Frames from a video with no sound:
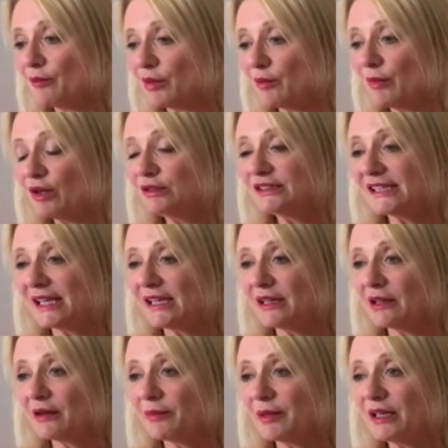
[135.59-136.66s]
But
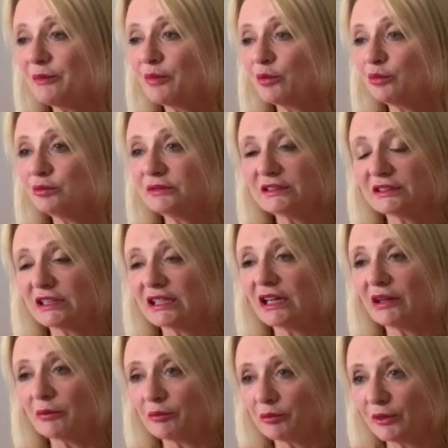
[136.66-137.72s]
mostly people
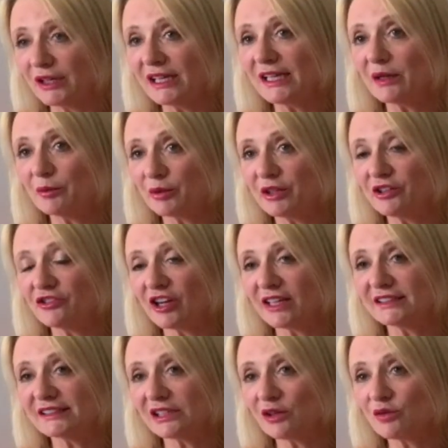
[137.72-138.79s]
really
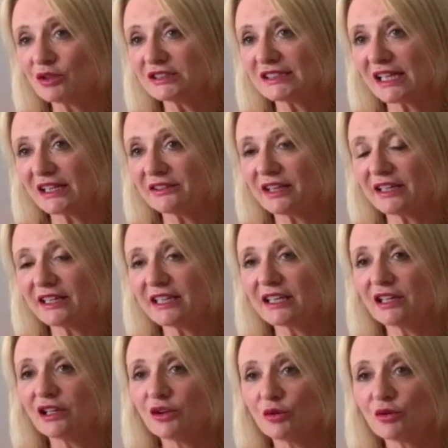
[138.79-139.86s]
appreciate so long as they're
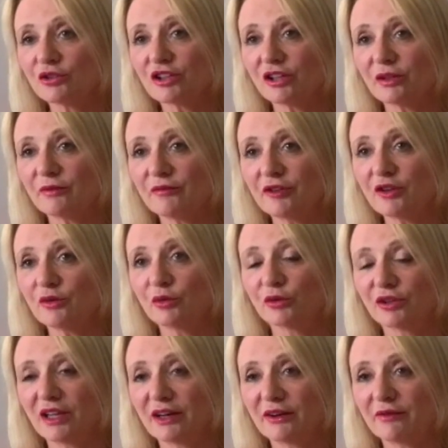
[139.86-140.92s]
taking a long-term view
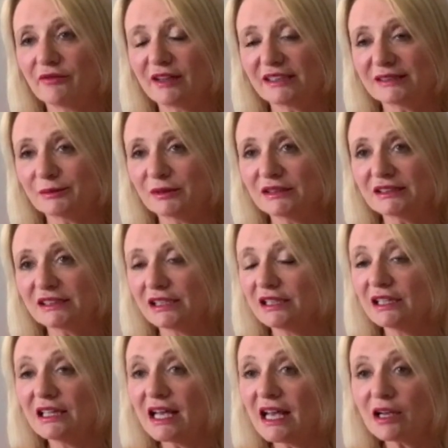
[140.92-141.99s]
on their investments.
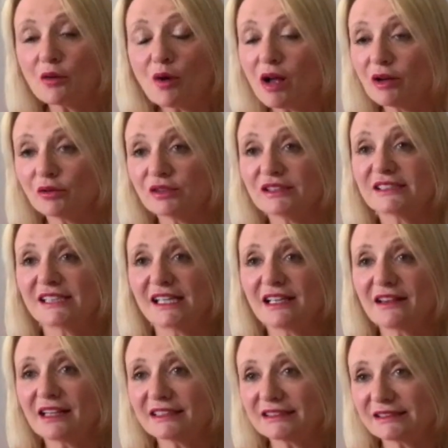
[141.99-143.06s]
And quite
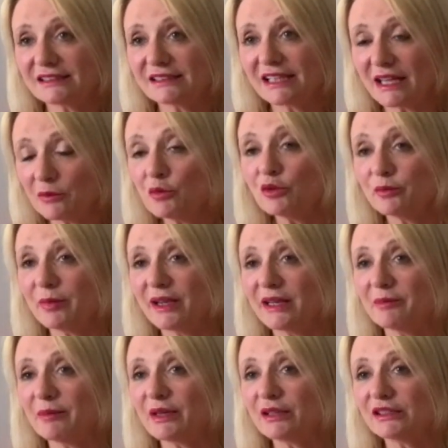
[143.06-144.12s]
honestly, they would
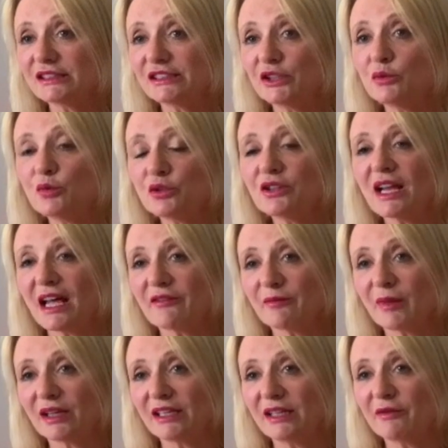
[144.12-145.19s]
be, because you wouldn't have
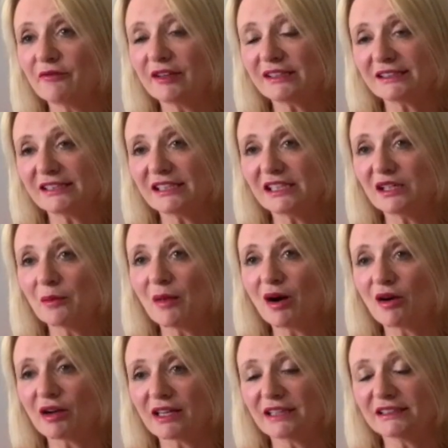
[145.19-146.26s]
money invested in the
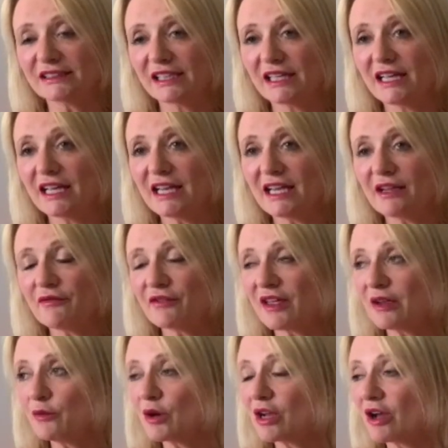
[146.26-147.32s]
markets if
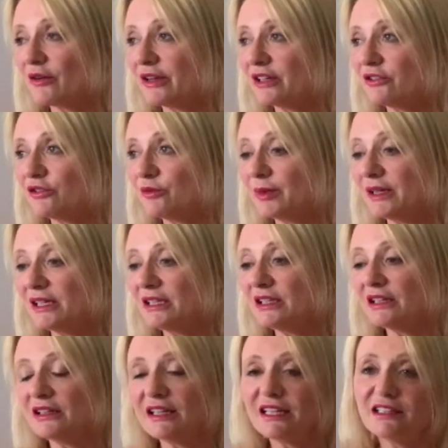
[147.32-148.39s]
they were going to be
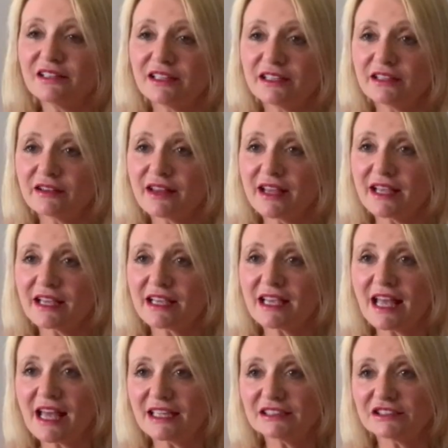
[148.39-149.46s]
needing their
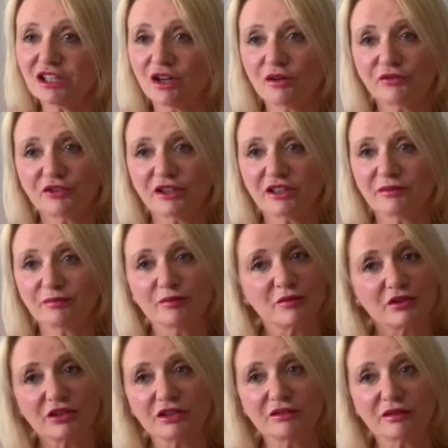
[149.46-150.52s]
cash after
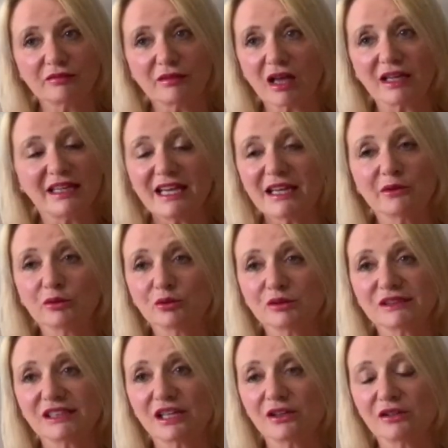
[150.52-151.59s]
a year or
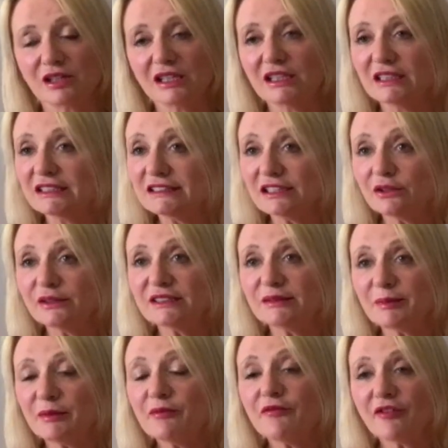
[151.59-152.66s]
so. So it's
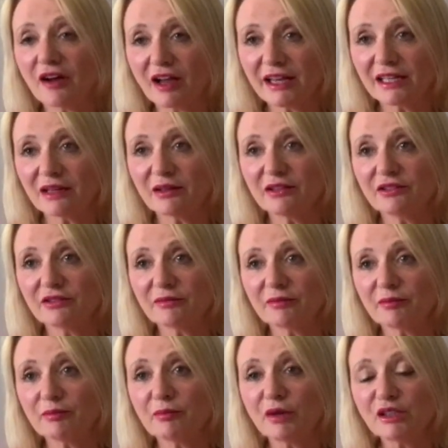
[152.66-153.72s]
been fine, and
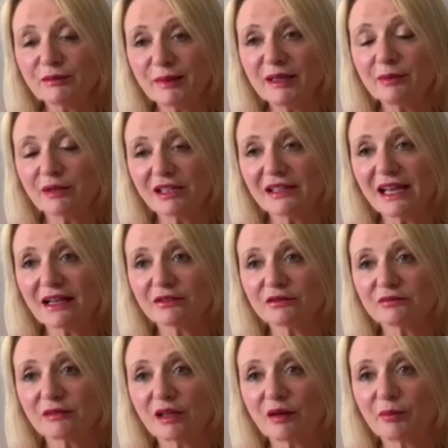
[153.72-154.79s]
most people are now
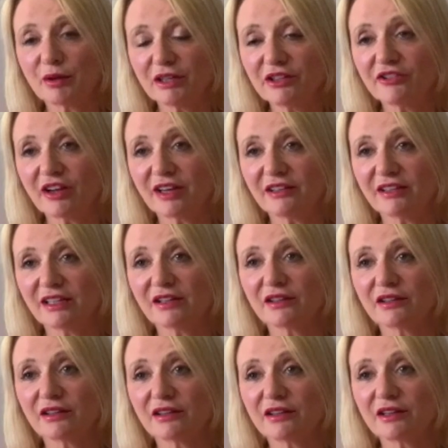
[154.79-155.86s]

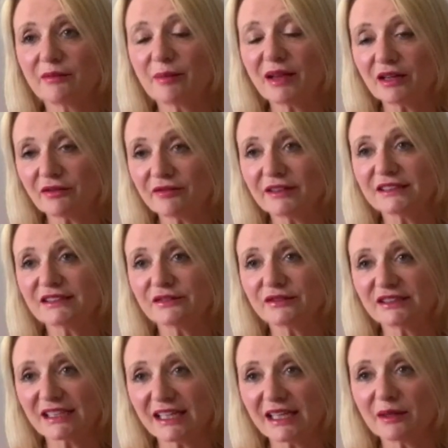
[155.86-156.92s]
appreciating the benefits of
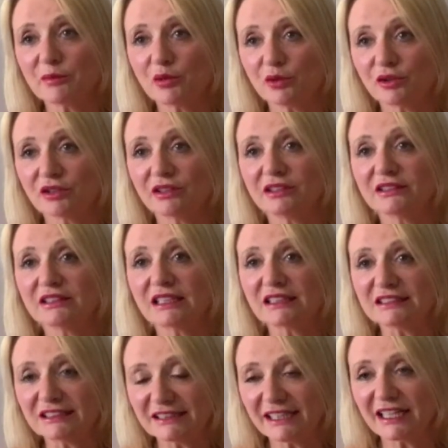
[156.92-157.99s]
staying put
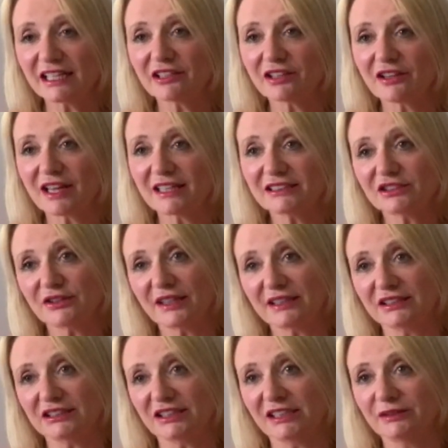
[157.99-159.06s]
and sticking to their
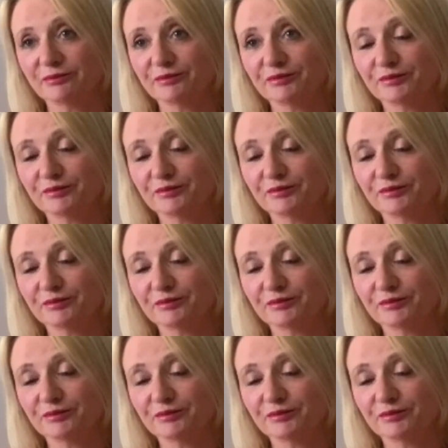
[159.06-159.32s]
strategy.